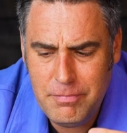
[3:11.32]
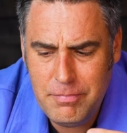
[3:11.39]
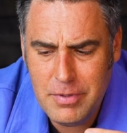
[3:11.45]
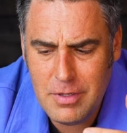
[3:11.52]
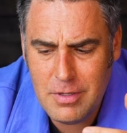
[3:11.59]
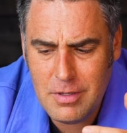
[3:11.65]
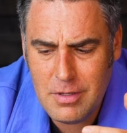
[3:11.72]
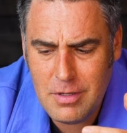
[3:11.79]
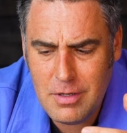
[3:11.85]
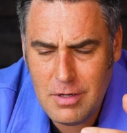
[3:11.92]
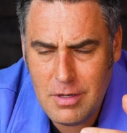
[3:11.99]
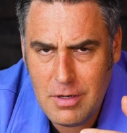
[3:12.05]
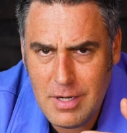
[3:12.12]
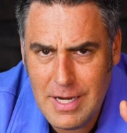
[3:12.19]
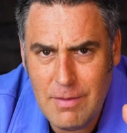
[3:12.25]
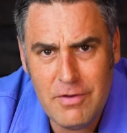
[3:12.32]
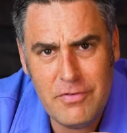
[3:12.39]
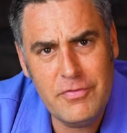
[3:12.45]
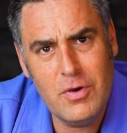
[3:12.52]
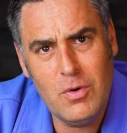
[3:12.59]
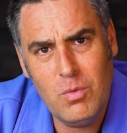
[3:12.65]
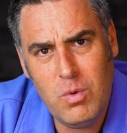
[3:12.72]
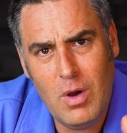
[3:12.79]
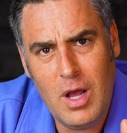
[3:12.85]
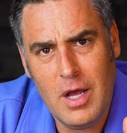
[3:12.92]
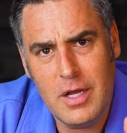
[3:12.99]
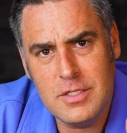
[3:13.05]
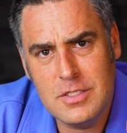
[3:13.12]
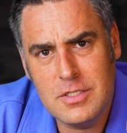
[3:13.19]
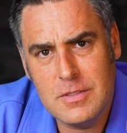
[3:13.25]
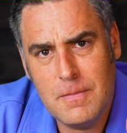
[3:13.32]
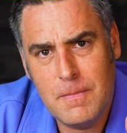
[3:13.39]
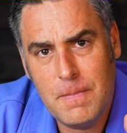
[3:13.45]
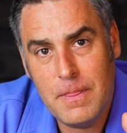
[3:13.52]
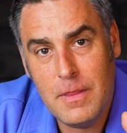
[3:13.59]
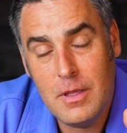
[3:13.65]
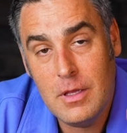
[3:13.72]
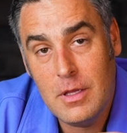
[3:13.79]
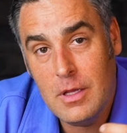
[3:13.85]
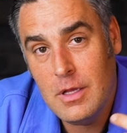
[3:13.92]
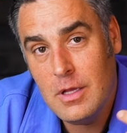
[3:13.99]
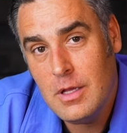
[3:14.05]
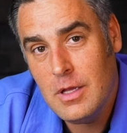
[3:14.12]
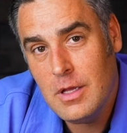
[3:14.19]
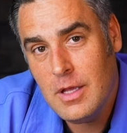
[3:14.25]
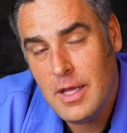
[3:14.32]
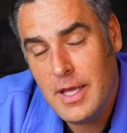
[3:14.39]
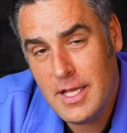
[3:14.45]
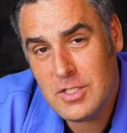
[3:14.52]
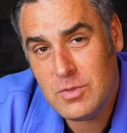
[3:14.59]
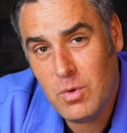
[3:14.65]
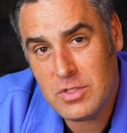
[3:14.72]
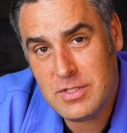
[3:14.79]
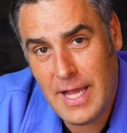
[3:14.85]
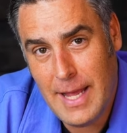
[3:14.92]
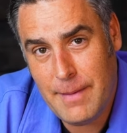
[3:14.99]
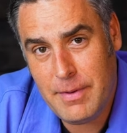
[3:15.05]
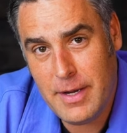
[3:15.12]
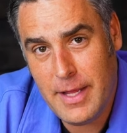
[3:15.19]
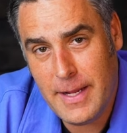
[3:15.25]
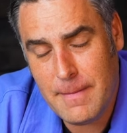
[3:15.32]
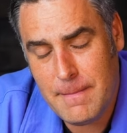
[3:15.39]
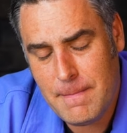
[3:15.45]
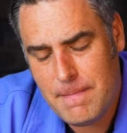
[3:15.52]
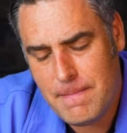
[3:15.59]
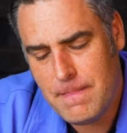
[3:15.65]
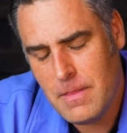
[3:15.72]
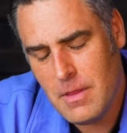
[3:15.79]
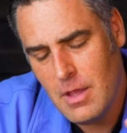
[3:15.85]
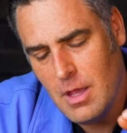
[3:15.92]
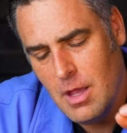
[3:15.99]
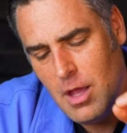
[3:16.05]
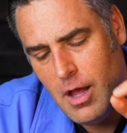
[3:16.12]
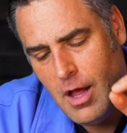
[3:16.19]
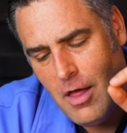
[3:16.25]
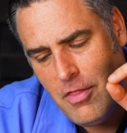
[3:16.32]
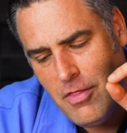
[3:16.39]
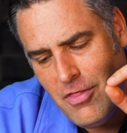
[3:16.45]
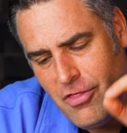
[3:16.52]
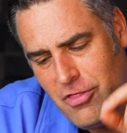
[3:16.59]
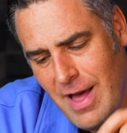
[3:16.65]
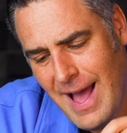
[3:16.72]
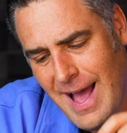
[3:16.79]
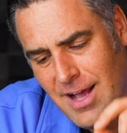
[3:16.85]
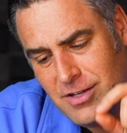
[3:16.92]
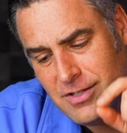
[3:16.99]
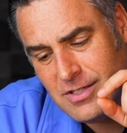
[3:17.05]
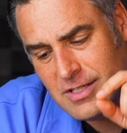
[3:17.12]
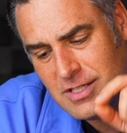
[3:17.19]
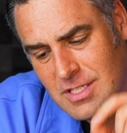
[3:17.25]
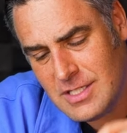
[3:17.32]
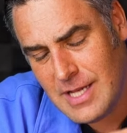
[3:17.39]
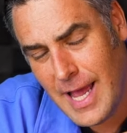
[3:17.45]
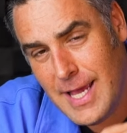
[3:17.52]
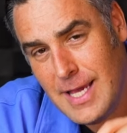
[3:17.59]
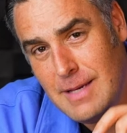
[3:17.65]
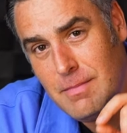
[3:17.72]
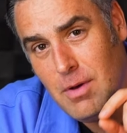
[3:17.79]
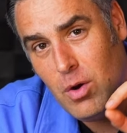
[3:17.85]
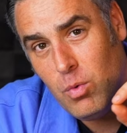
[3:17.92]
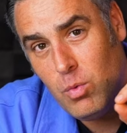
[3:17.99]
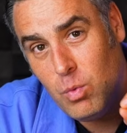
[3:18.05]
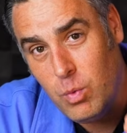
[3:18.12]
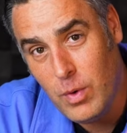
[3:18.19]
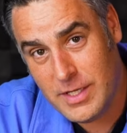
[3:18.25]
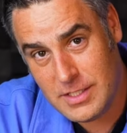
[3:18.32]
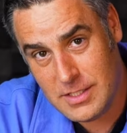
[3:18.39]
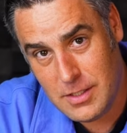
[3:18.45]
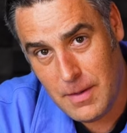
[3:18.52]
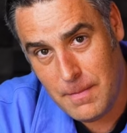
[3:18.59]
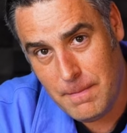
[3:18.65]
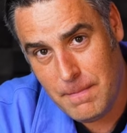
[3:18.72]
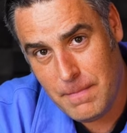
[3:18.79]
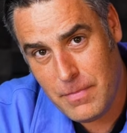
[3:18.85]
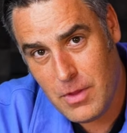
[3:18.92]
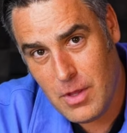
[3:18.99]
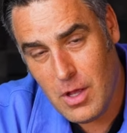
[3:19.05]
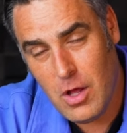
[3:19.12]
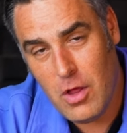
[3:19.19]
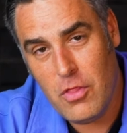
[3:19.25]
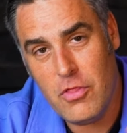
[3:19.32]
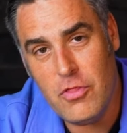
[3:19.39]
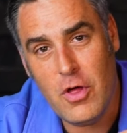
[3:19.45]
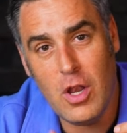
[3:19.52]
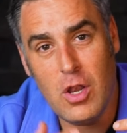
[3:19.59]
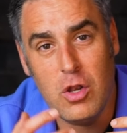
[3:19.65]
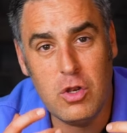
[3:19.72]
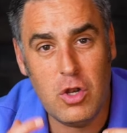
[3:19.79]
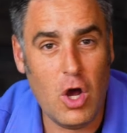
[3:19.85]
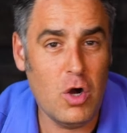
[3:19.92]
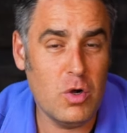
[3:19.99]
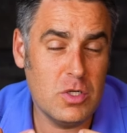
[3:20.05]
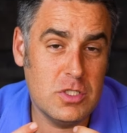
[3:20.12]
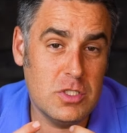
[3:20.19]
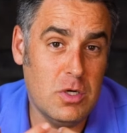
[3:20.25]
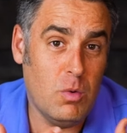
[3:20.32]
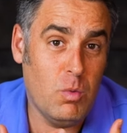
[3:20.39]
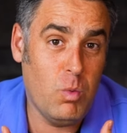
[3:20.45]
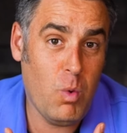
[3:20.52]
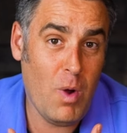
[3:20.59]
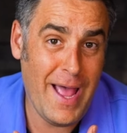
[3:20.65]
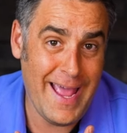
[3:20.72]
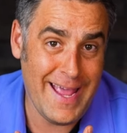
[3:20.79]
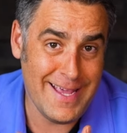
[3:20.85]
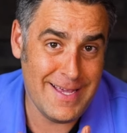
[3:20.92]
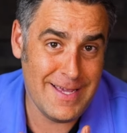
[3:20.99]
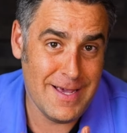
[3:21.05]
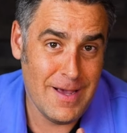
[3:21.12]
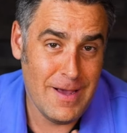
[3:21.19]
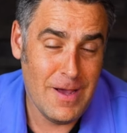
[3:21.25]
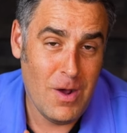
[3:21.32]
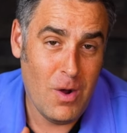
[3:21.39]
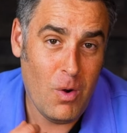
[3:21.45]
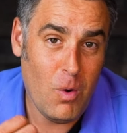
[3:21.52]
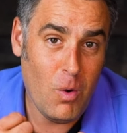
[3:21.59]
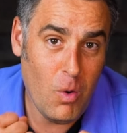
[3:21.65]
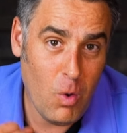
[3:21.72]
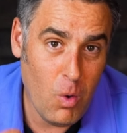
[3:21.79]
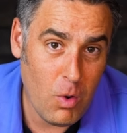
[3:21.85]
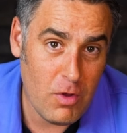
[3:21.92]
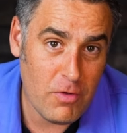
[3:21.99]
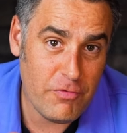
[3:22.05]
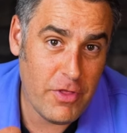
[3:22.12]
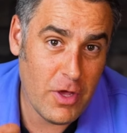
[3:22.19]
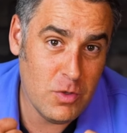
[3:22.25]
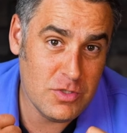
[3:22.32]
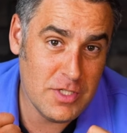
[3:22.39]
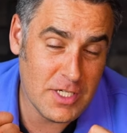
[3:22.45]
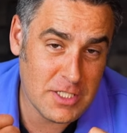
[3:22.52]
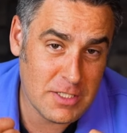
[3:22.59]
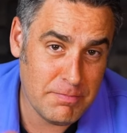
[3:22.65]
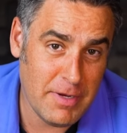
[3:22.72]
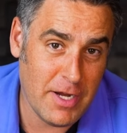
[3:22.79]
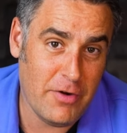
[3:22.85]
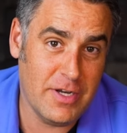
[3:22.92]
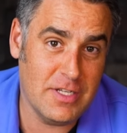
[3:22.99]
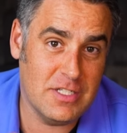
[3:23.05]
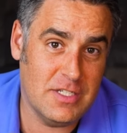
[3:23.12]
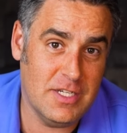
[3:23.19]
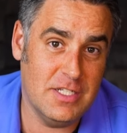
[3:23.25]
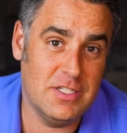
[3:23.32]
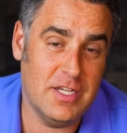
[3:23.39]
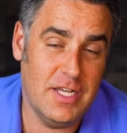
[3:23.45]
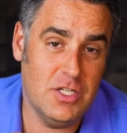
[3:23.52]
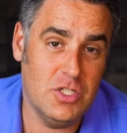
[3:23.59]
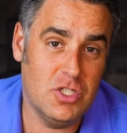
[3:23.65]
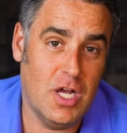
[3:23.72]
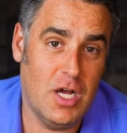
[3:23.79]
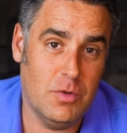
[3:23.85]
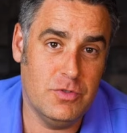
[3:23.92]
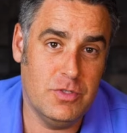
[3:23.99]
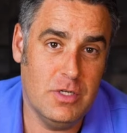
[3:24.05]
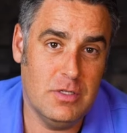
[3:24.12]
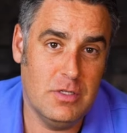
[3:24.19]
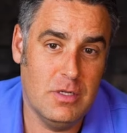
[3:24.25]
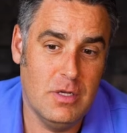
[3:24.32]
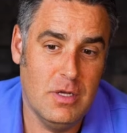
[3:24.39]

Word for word: but now I feel worse. Here's what's happening. That same wisdom that locked away all of those experiences in childhood,